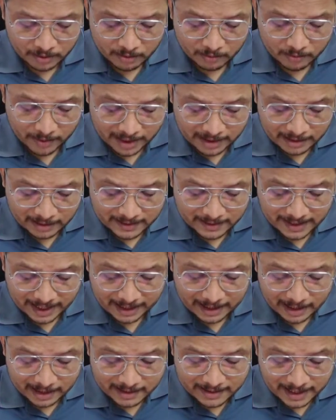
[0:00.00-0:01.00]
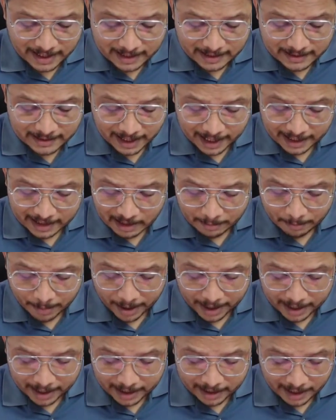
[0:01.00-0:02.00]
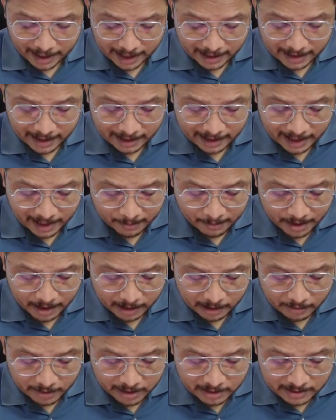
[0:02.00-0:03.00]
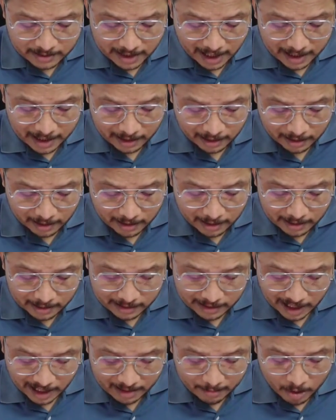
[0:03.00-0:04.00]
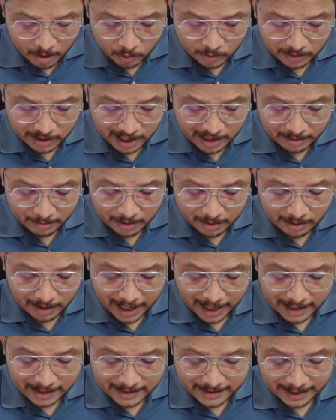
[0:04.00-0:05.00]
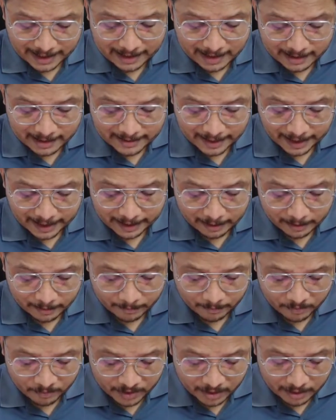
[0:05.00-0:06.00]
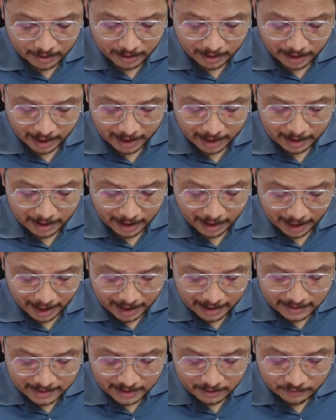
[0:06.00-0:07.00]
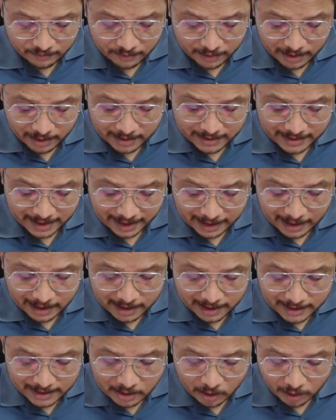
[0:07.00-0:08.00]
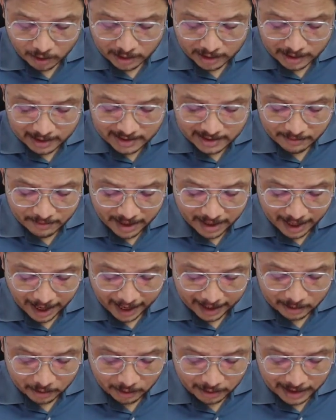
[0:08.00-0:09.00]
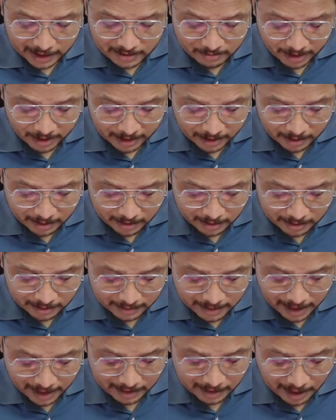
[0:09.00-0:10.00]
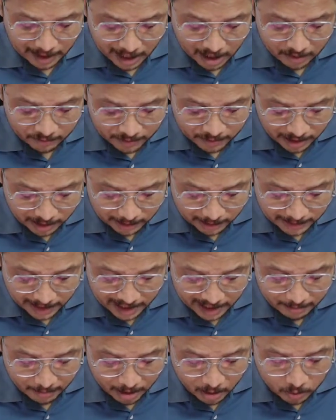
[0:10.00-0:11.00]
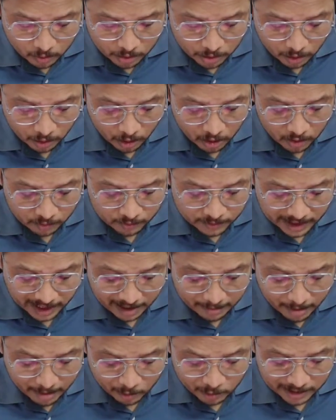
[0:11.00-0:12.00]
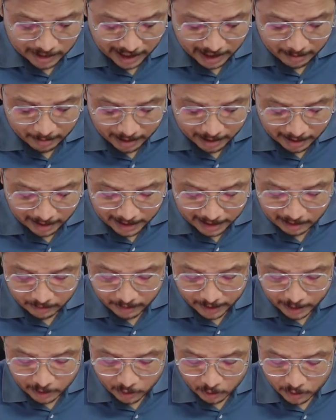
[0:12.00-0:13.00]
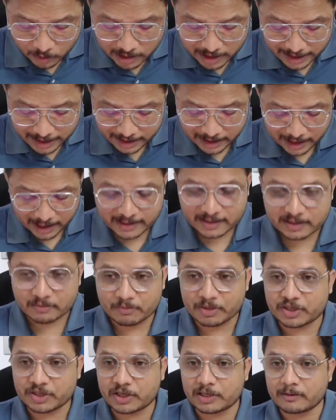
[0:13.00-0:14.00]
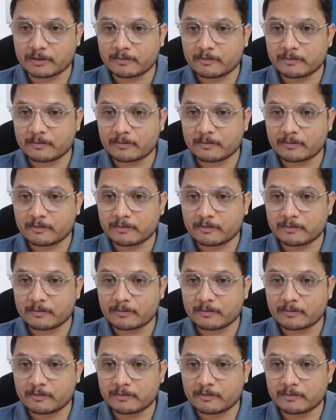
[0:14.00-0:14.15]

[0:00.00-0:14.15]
when sender sends any packet, at that time it will start timeout timer at sender side. And as if sender is not receiving acknowledgement, then after timeout of timeout timer, it will do retransmission.